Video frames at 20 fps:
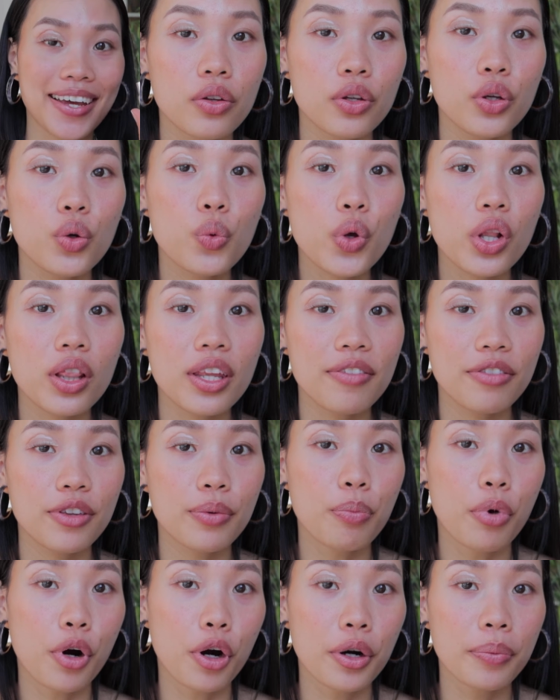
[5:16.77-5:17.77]
You will leave the
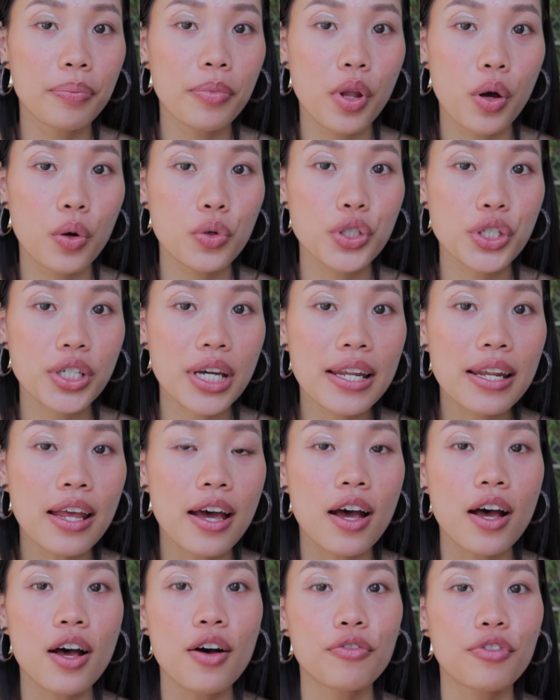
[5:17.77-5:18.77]
perm lotion
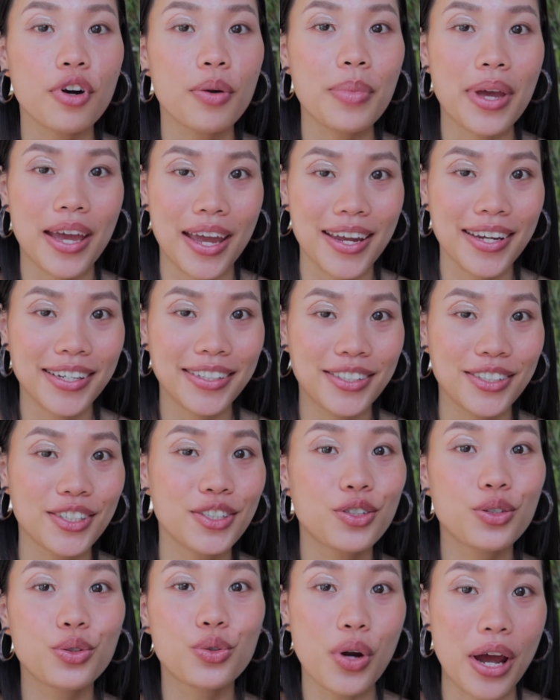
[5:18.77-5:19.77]
from 8
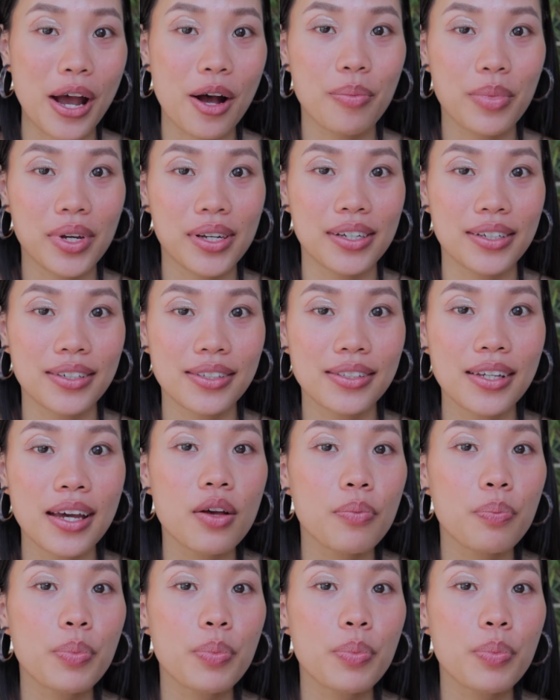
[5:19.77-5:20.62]
to 12 minutes